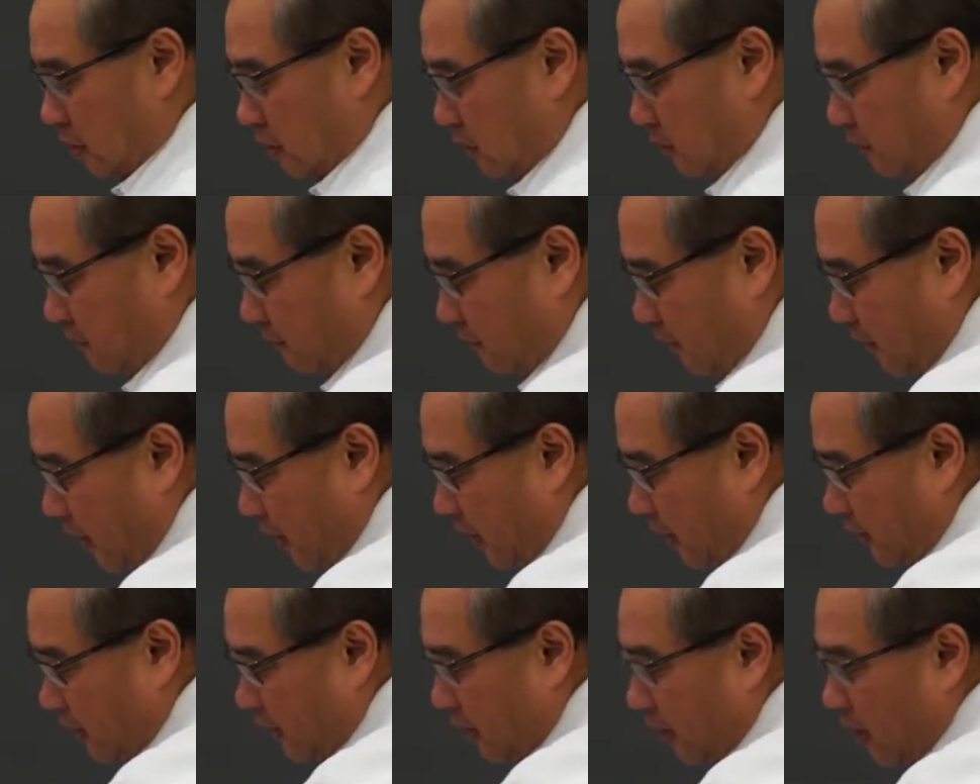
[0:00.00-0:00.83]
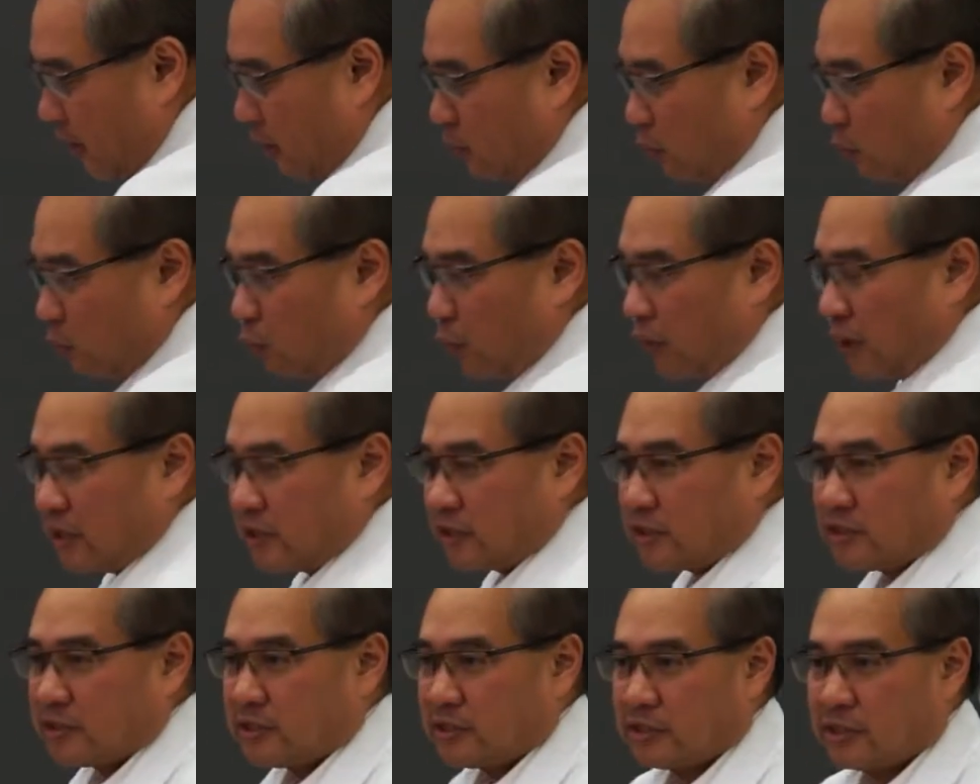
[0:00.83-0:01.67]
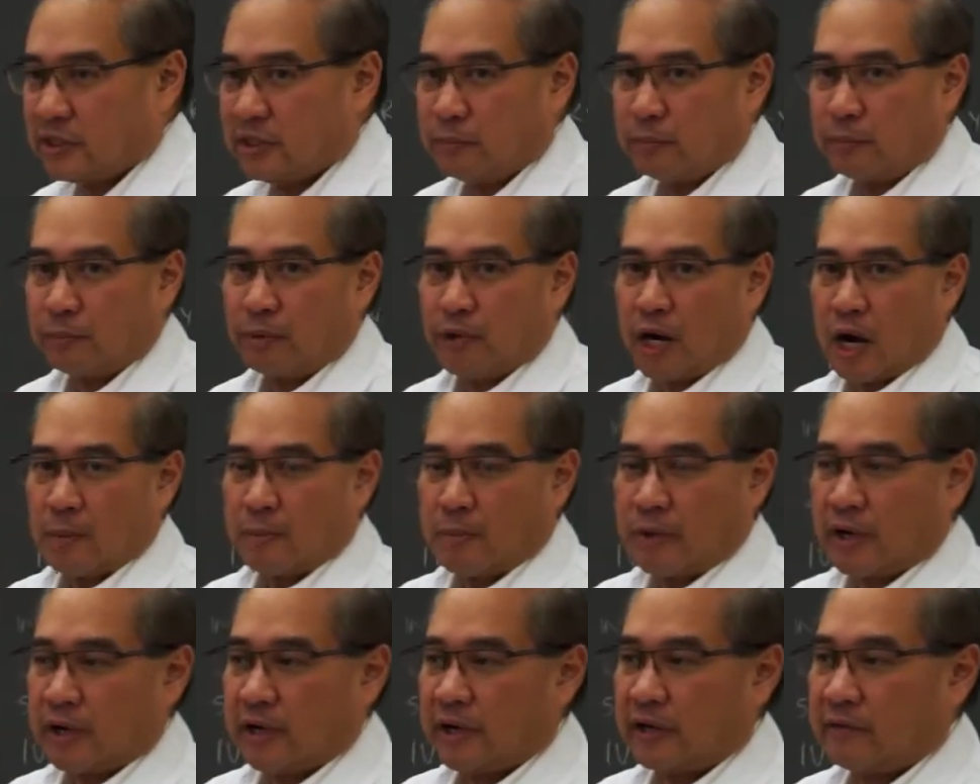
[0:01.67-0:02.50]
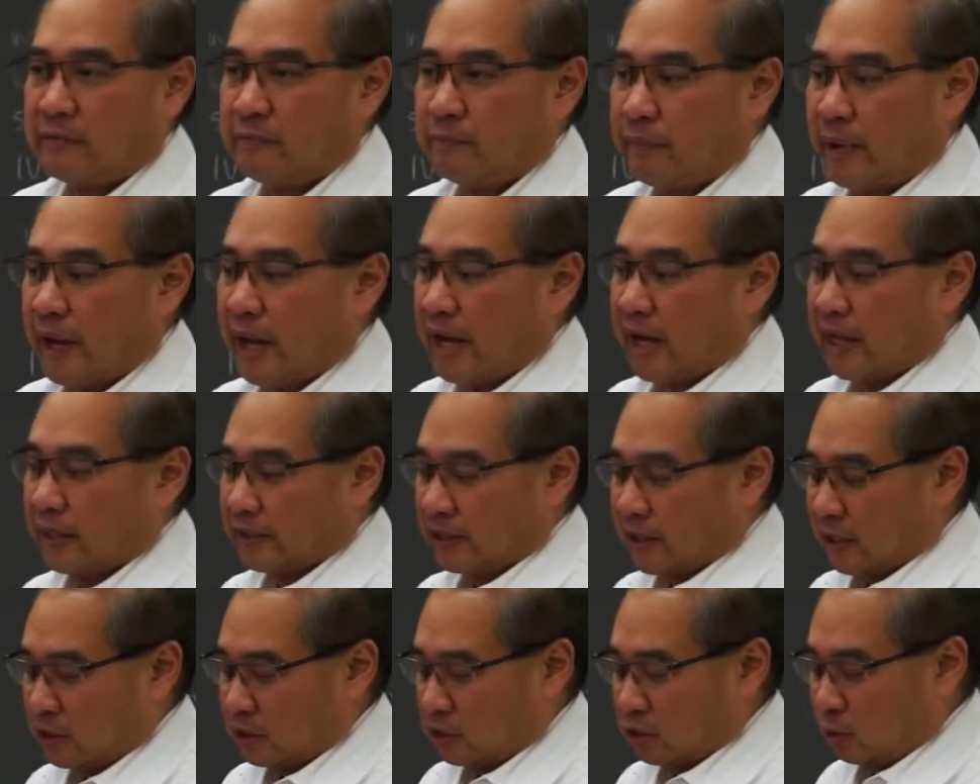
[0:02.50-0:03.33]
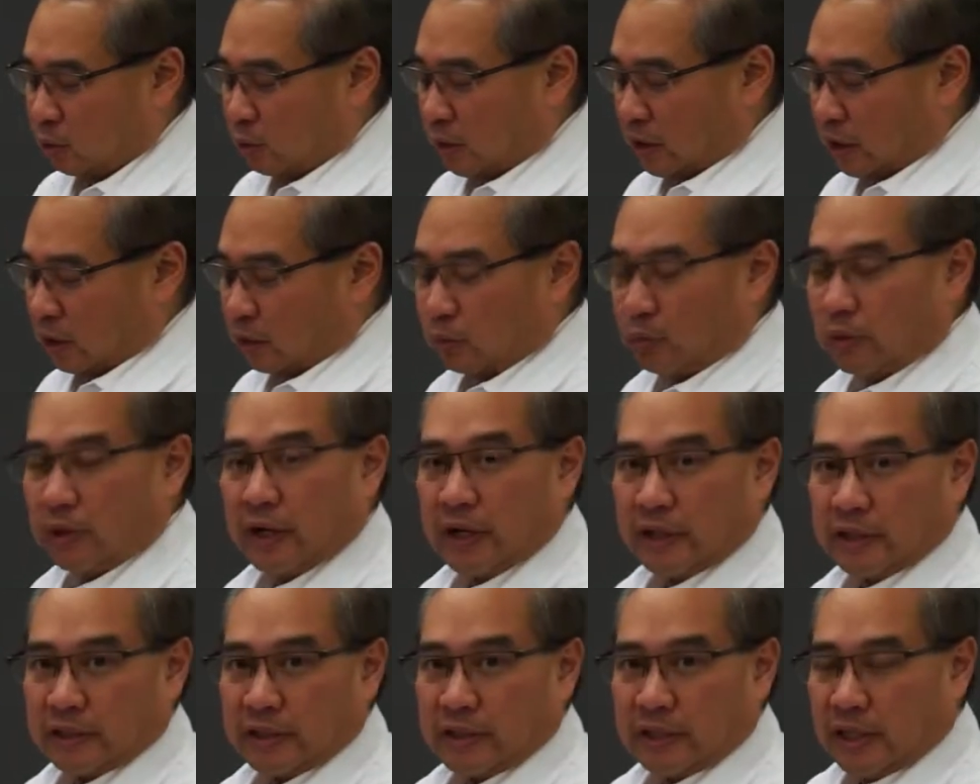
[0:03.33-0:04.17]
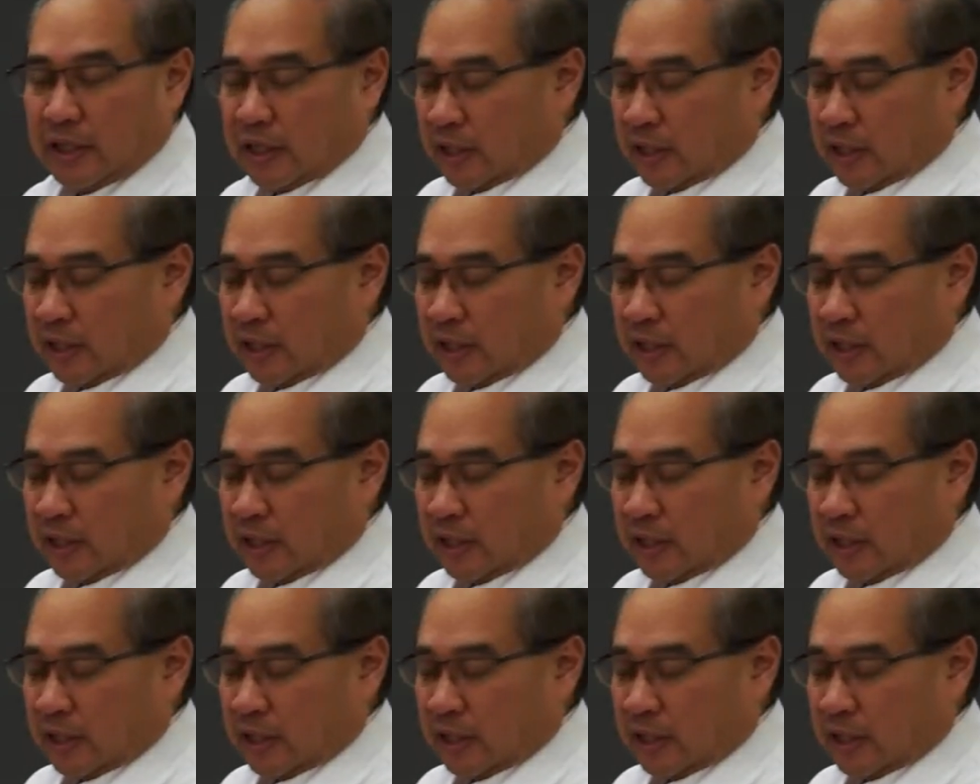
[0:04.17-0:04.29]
to find out which primary bag that you want to run.